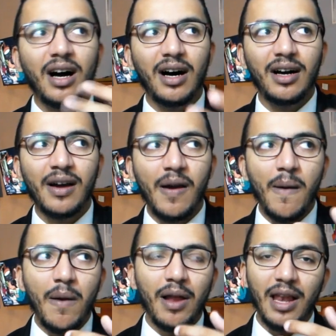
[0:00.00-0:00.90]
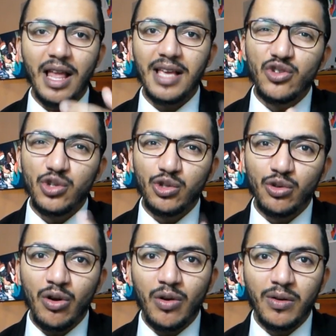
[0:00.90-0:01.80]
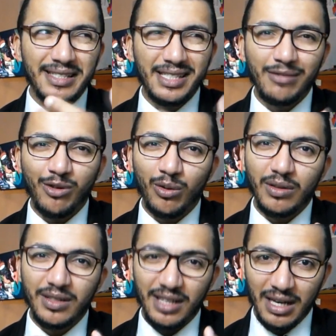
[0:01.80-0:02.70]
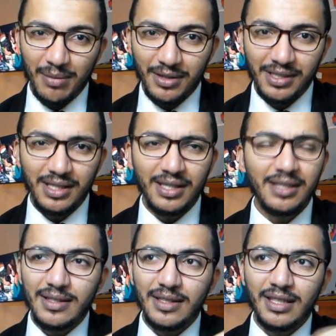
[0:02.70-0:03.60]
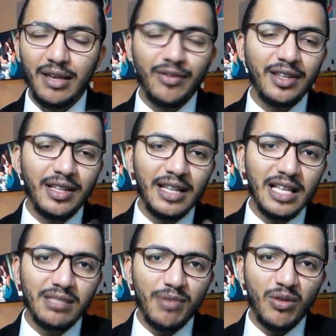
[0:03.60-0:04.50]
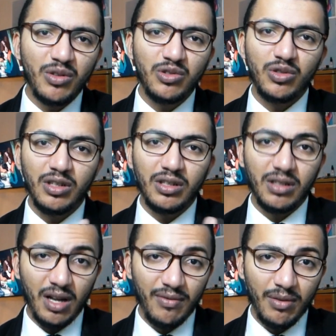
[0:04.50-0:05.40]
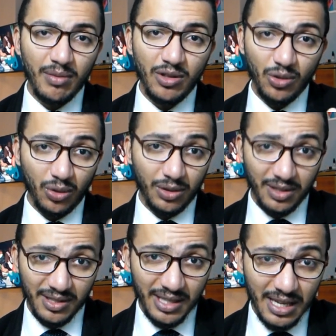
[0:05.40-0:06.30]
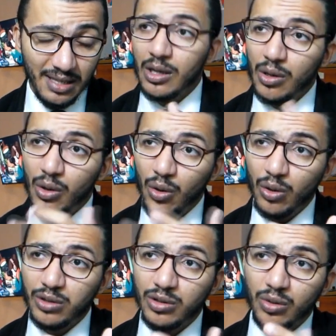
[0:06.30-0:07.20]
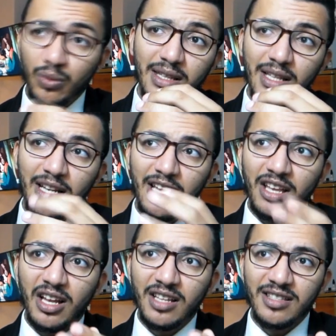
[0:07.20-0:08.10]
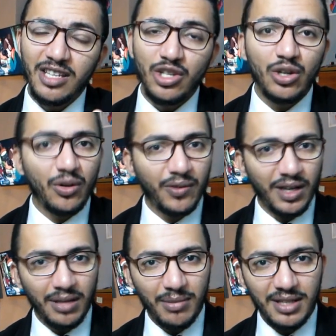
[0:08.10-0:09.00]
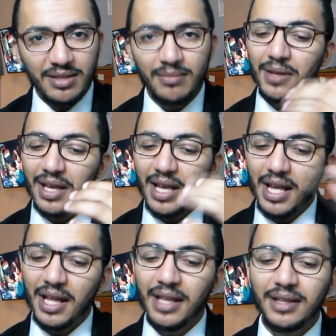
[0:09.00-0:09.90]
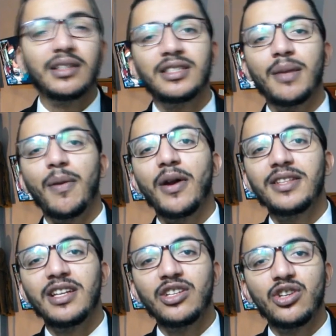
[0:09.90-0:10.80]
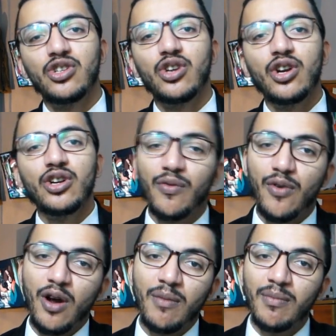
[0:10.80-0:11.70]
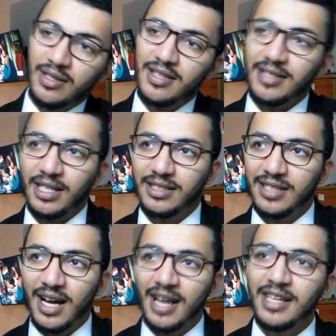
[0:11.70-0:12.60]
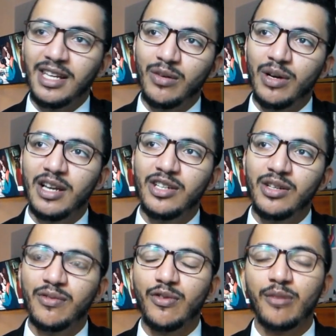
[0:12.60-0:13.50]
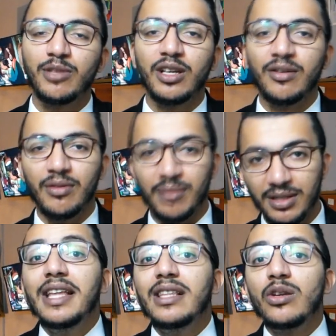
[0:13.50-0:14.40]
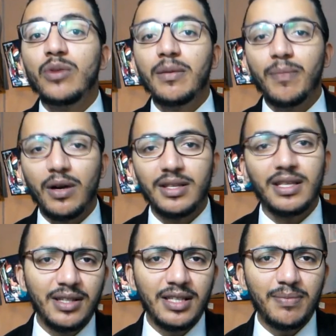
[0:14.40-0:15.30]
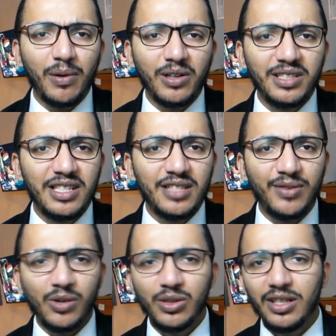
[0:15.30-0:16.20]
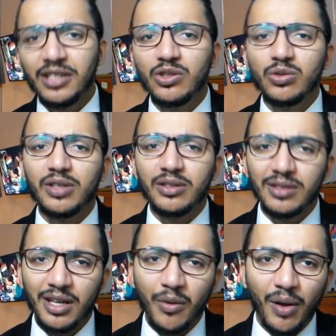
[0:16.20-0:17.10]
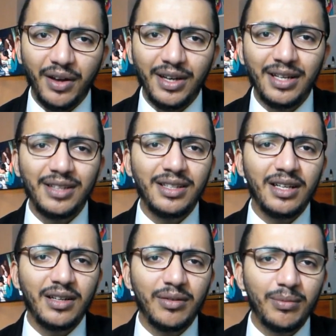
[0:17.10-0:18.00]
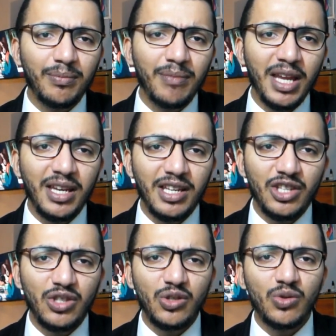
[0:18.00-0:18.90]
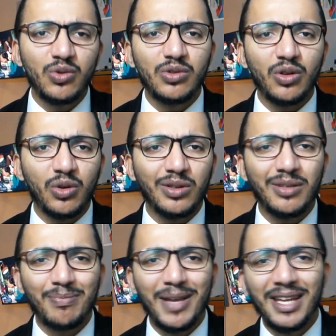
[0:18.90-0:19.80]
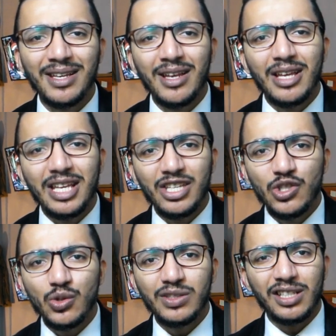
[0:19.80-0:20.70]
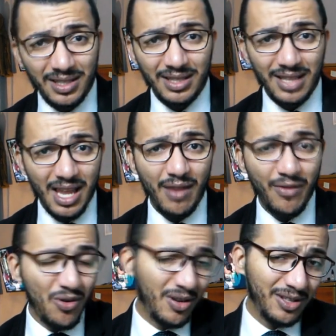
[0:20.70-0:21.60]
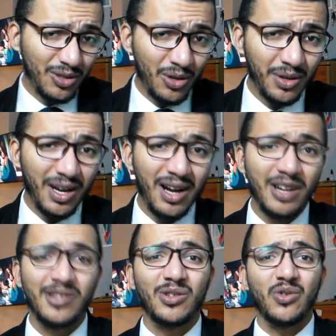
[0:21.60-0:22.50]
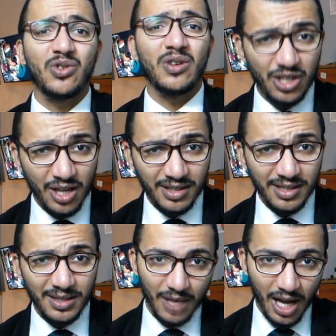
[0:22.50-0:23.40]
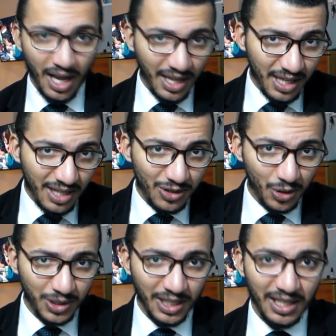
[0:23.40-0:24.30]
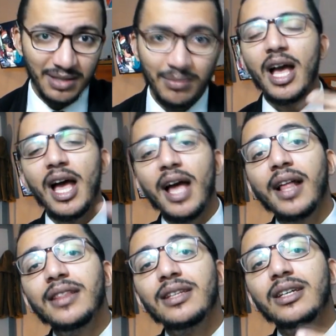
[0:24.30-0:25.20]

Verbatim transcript: are like strong civil liberties, giving less power to the government or the state, also legalization of cannabis, and separating the church from the state, i.e. religion from the government. The Green Party. This party is founded in 2001 and their main issues or the main issues that they focus on are social justice, i.e. socialism, and